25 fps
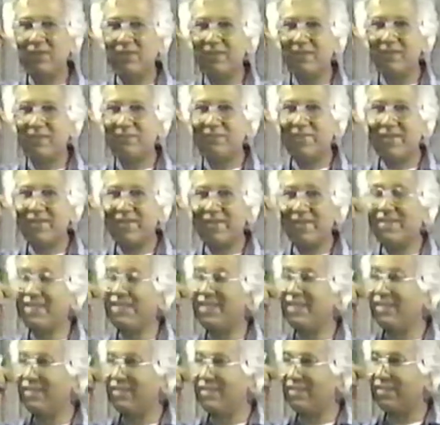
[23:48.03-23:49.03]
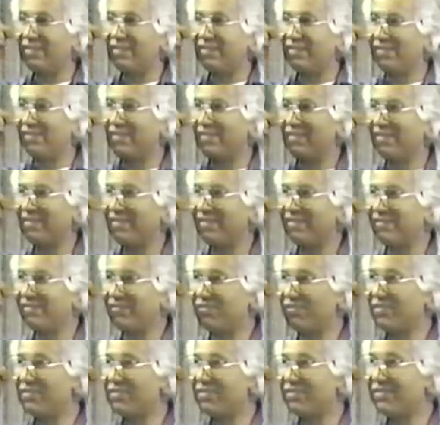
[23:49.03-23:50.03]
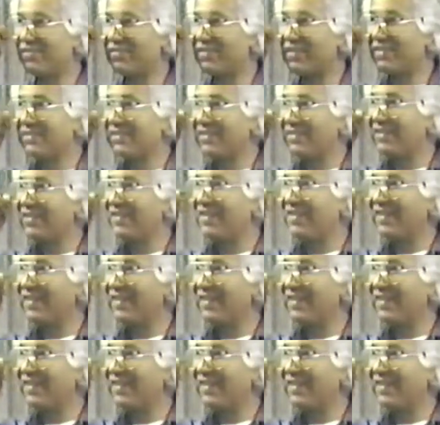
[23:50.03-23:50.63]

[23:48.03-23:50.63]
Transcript: is about a king. Jesus as the